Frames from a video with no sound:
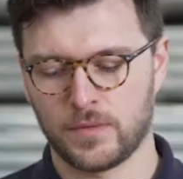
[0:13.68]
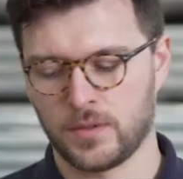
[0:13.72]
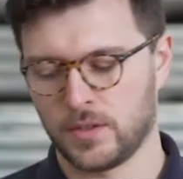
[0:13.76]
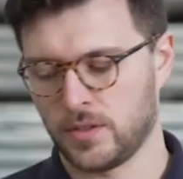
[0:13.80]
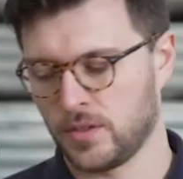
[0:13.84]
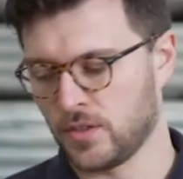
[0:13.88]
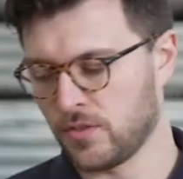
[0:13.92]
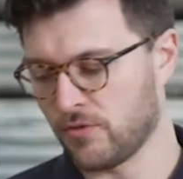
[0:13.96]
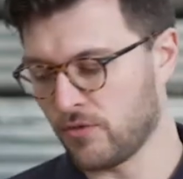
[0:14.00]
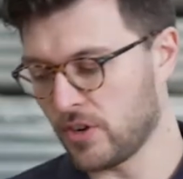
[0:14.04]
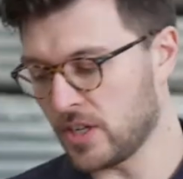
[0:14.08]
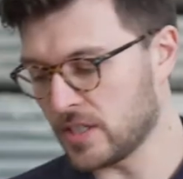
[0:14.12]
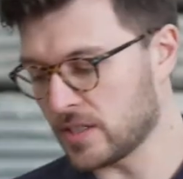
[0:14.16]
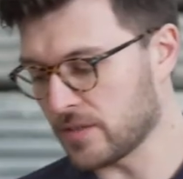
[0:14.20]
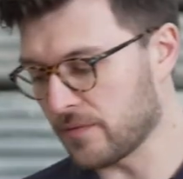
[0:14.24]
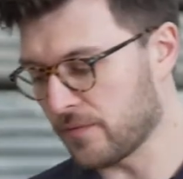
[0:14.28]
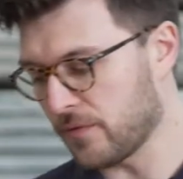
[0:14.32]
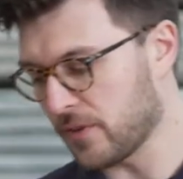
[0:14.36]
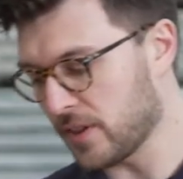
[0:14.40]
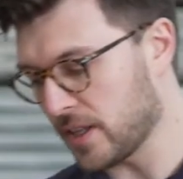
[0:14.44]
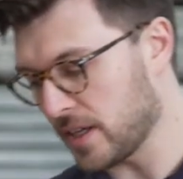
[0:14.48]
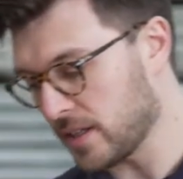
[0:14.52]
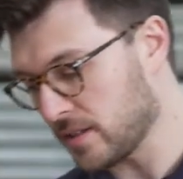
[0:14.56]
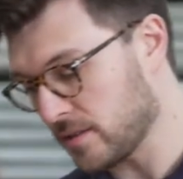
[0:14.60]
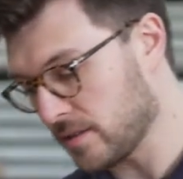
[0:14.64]
The reason for
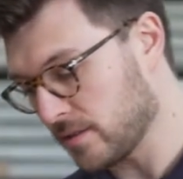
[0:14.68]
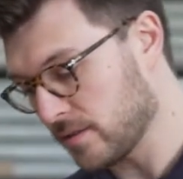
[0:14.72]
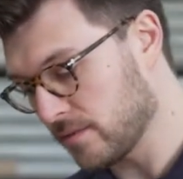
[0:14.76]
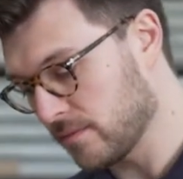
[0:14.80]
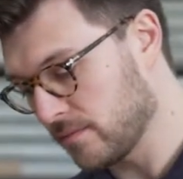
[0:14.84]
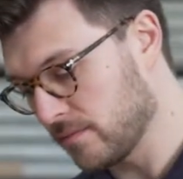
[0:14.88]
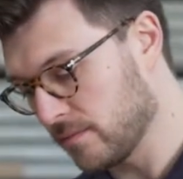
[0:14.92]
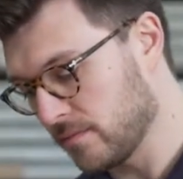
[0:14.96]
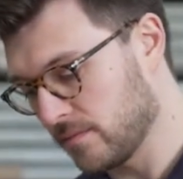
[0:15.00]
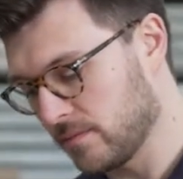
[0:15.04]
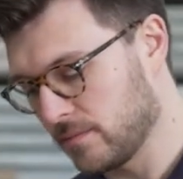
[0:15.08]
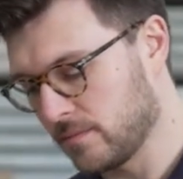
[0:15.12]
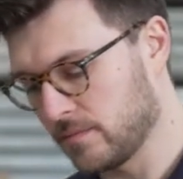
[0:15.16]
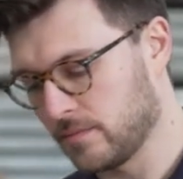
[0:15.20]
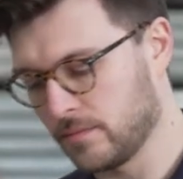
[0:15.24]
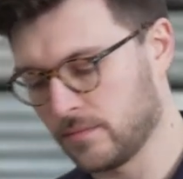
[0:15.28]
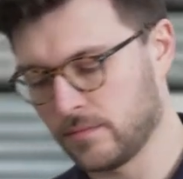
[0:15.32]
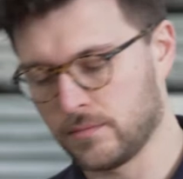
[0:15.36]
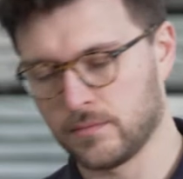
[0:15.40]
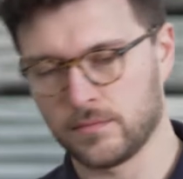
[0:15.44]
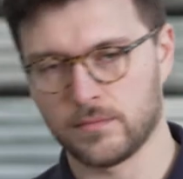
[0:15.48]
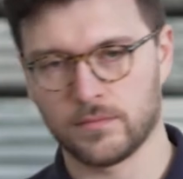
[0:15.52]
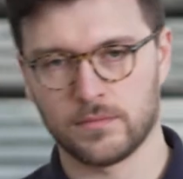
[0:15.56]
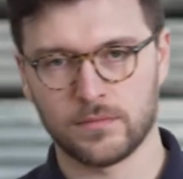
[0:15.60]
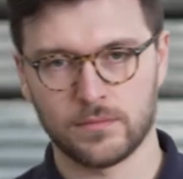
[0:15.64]
this,
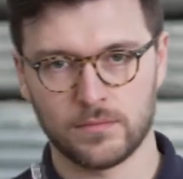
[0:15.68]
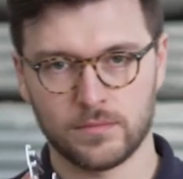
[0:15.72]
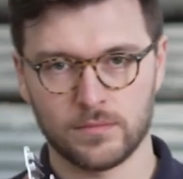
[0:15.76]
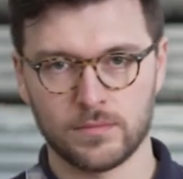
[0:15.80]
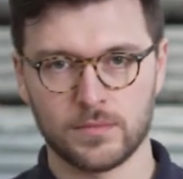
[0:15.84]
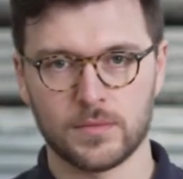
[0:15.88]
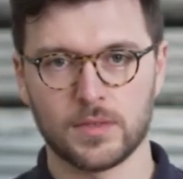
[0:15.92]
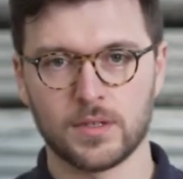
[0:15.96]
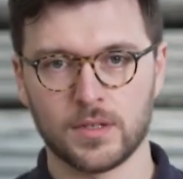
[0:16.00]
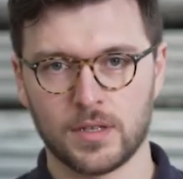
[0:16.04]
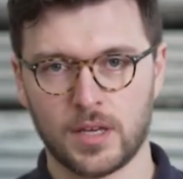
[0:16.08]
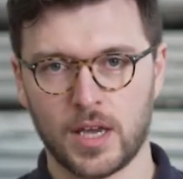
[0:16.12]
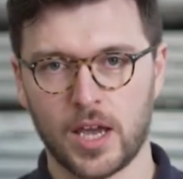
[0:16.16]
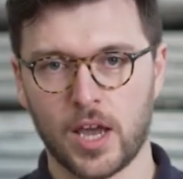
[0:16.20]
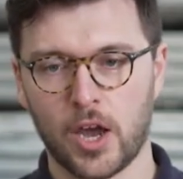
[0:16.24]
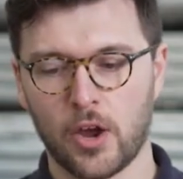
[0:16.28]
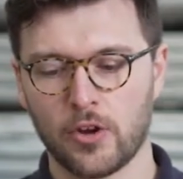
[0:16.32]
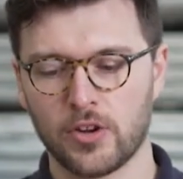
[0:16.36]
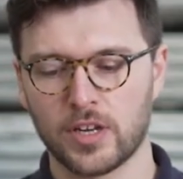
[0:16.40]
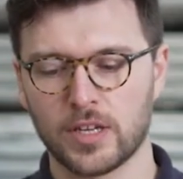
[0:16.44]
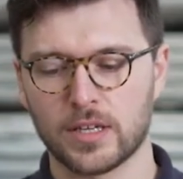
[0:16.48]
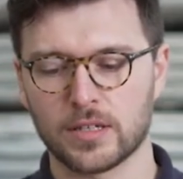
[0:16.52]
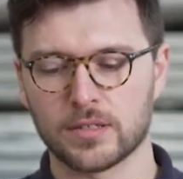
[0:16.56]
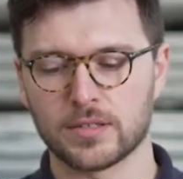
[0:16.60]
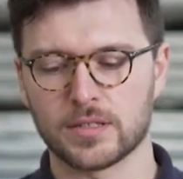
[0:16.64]
it
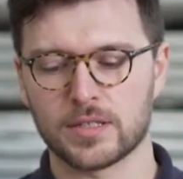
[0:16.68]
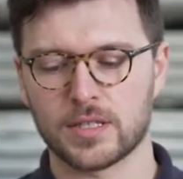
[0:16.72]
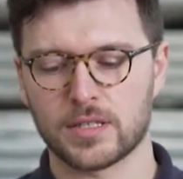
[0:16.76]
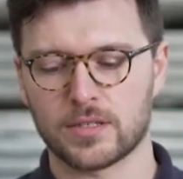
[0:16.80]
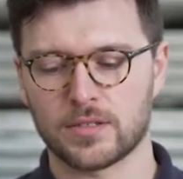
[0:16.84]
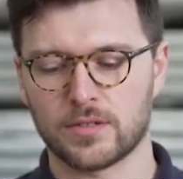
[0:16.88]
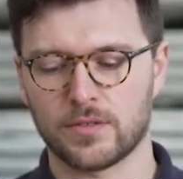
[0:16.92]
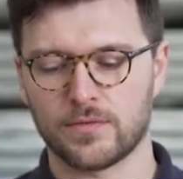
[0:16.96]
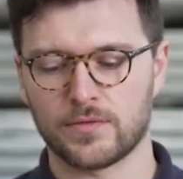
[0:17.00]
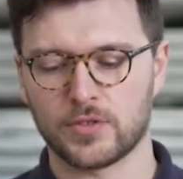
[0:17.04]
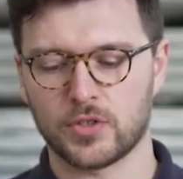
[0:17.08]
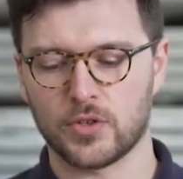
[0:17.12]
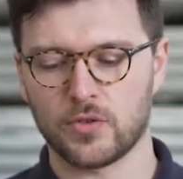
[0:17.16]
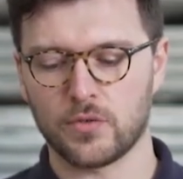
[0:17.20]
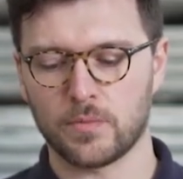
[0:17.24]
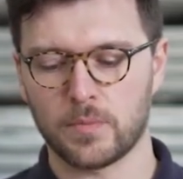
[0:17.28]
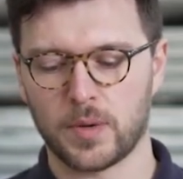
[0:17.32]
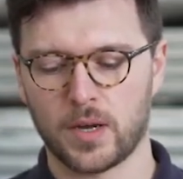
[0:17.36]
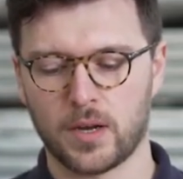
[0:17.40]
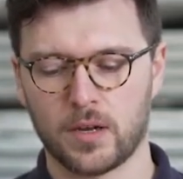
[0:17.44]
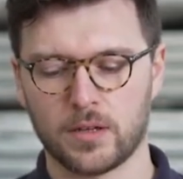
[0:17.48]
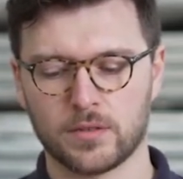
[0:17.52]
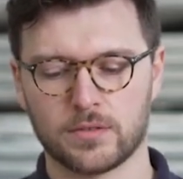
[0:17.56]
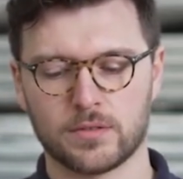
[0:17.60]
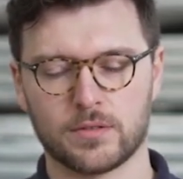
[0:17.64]
only consists of two
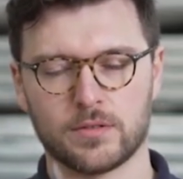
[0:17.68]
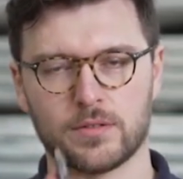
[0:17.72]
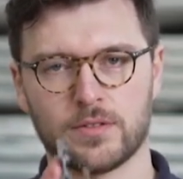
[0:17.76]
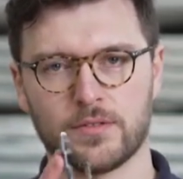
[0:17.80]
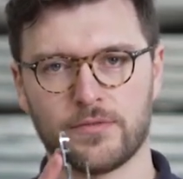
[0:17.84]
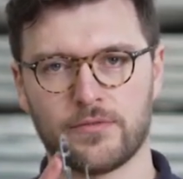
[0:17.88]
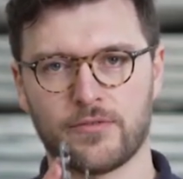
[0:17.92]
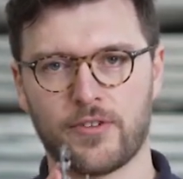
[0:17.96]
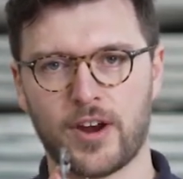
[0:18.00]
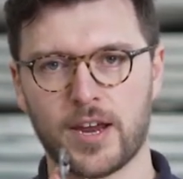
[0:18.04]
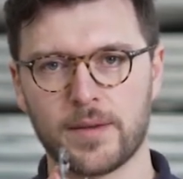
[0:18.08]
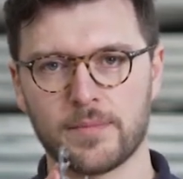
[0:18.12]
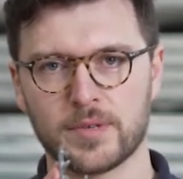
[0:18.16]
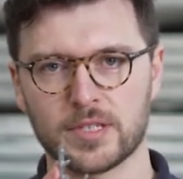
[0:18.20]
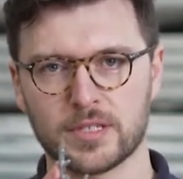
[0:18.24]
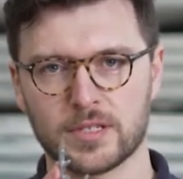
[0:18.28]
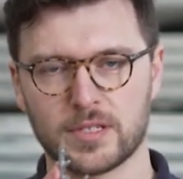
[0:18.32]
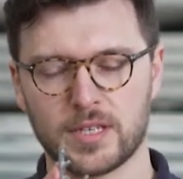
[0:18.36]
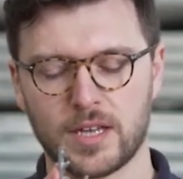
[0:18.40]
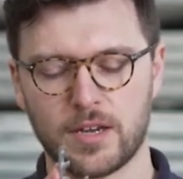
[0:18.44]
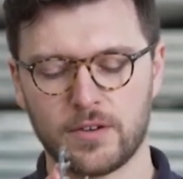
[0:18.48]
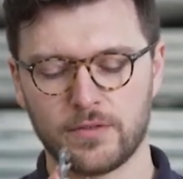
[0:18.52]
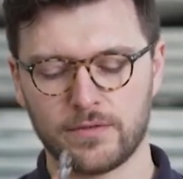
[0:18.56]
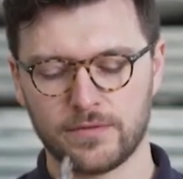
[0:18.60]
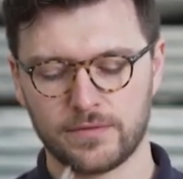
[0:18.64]
parts, the frame
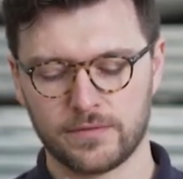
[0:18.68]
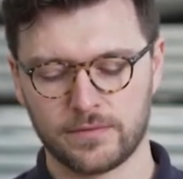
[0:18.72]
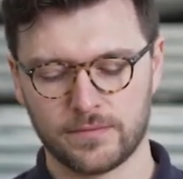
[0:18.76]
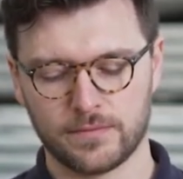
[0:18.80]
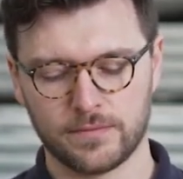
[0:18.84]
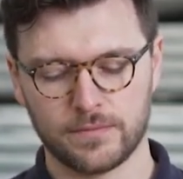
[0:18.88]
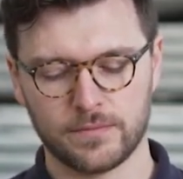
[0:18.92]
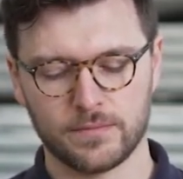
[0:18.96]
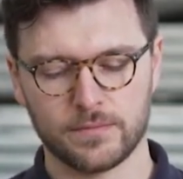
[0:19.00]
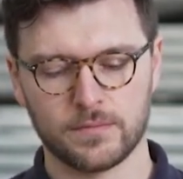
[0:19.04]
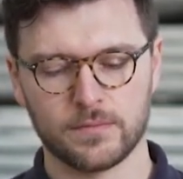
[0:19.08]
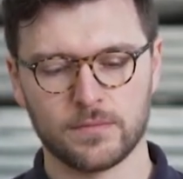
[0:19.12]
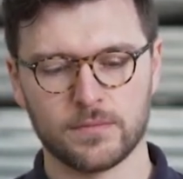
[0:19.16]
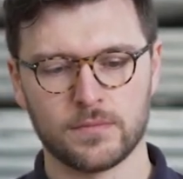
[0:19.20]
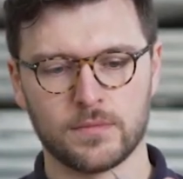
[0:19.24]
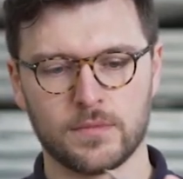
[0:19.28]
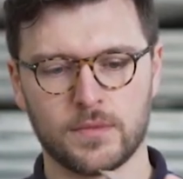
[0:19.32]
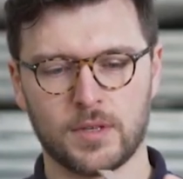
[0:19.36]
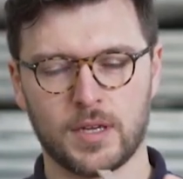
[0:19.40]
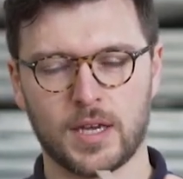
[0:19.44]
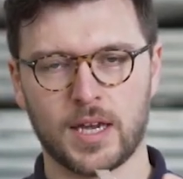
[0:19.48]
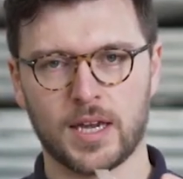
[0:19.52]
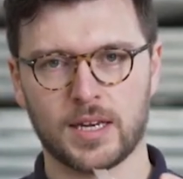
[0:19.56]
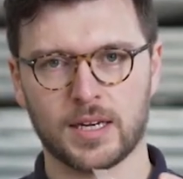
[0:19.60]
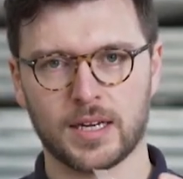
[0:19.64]
itself
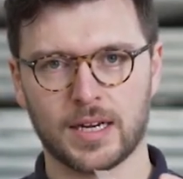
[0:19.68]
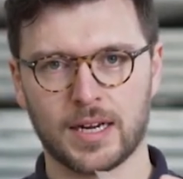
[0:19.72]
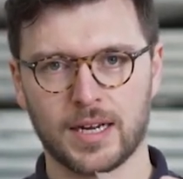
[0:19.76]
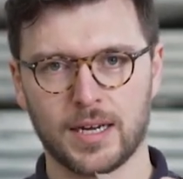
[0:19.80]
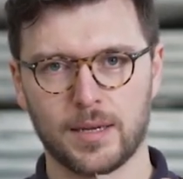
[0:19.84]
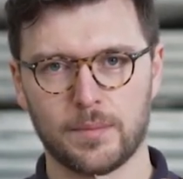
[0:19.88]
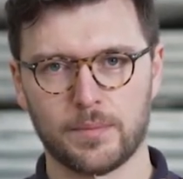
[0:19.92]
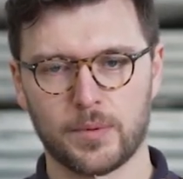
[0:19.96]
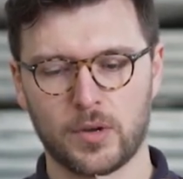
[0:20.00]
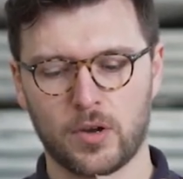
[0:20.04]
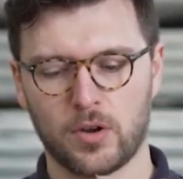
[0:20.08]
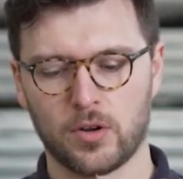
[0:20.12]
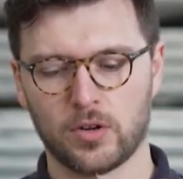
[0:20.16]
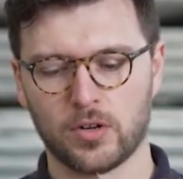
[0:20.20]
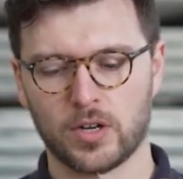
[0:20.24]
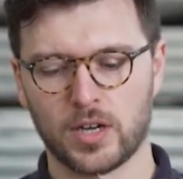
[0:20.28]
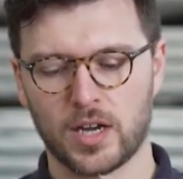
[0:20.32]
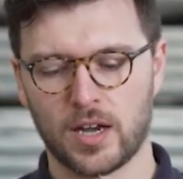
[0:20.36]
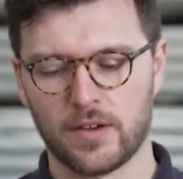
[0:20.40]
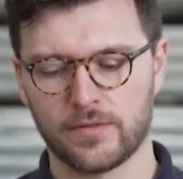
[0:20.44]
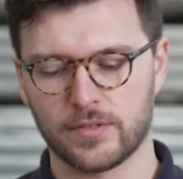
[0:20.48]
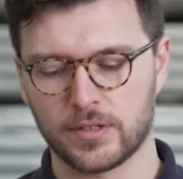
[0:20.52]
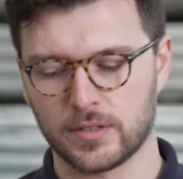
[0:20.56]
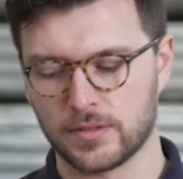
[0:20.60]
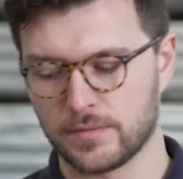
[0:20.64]
and a clip-on
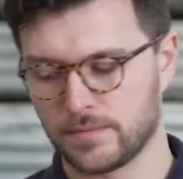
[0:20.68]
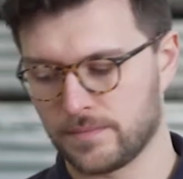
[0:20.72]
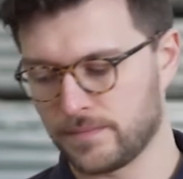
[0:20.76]
cover.